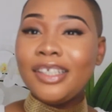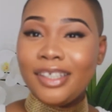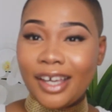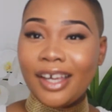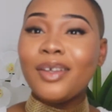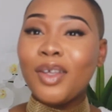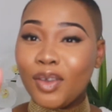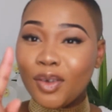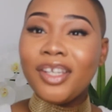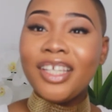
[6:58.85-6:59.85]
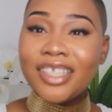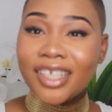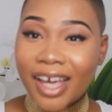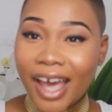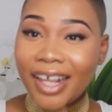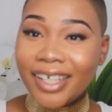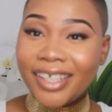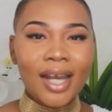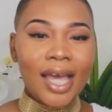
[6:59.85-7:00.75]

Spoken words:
Yeah, you need to cut it.